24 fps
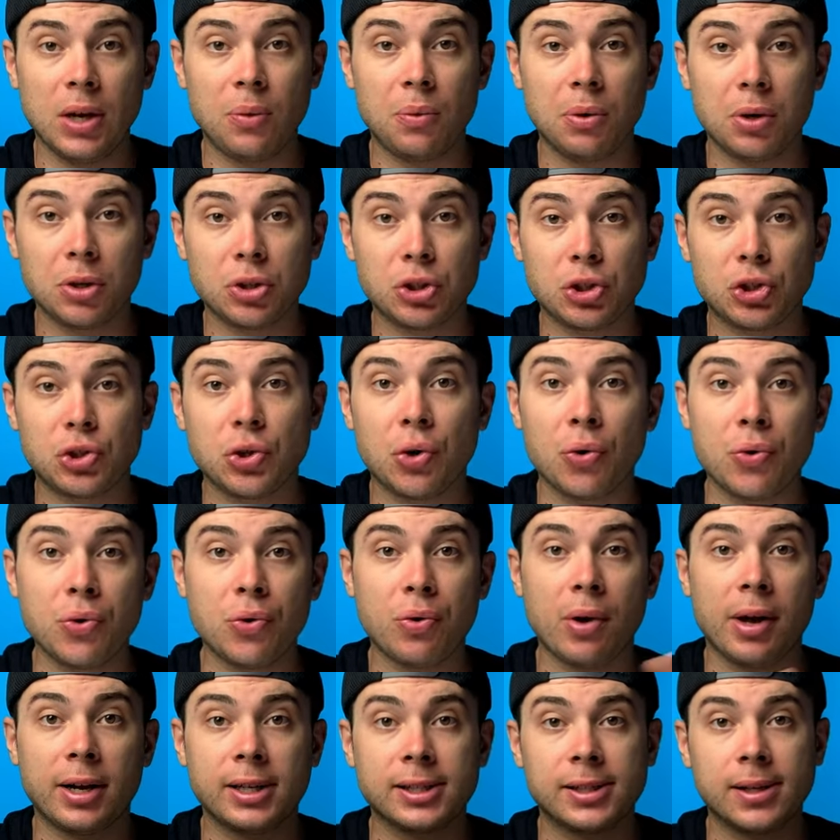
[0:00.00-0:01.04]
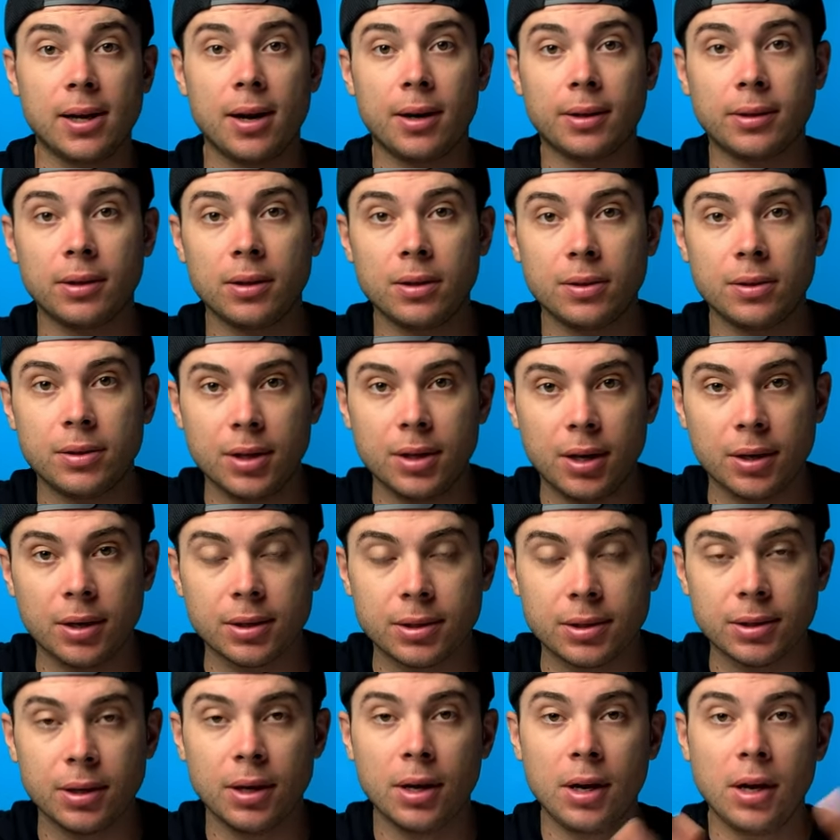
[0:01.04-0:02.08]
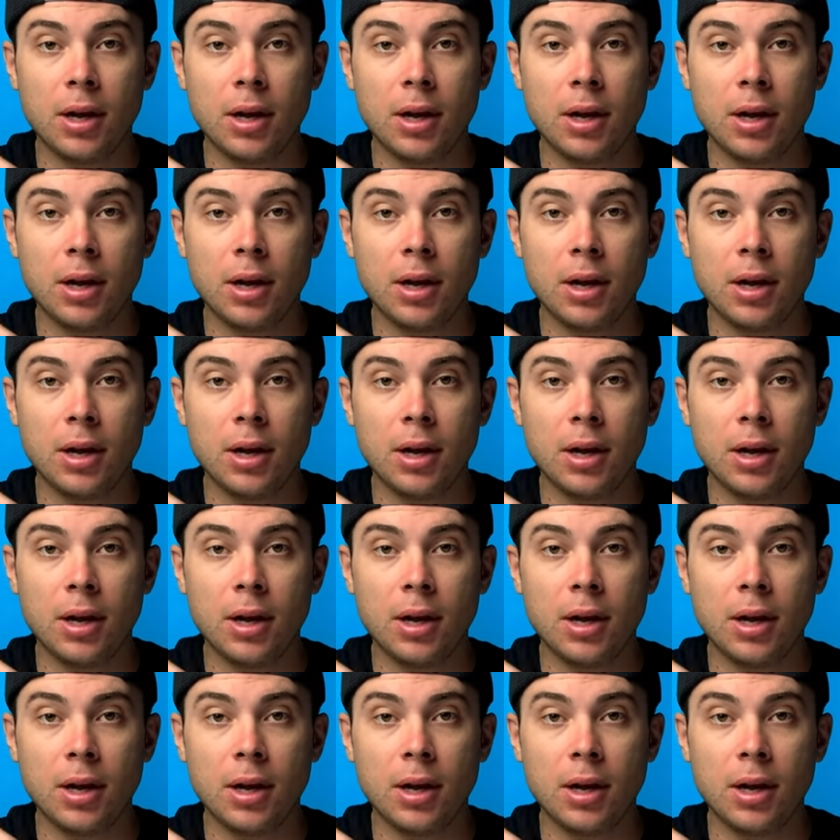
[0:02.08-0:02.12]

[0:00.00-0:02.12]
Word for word: I want to show you exactly that.